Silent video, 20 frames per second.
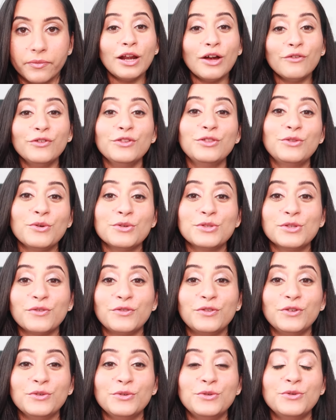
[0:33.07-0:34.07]
Now, for those
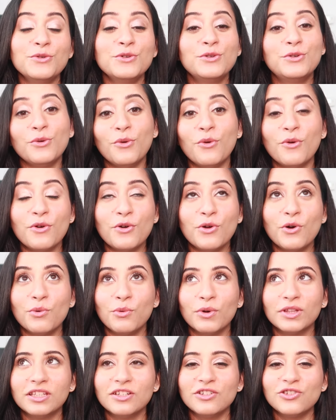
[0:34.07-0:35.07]
of you who don't know
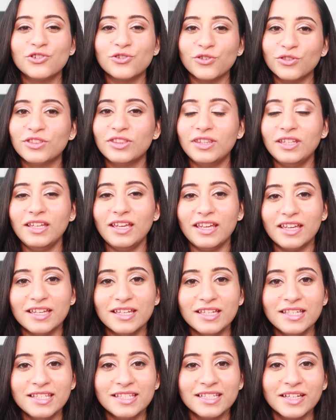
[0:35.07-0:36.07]
what a Jutti
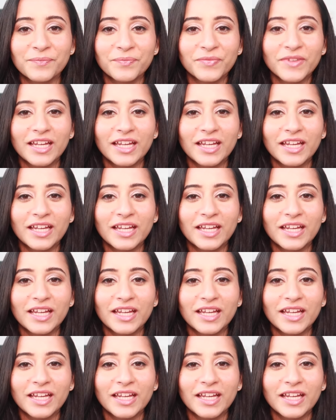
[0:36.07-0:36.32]
is,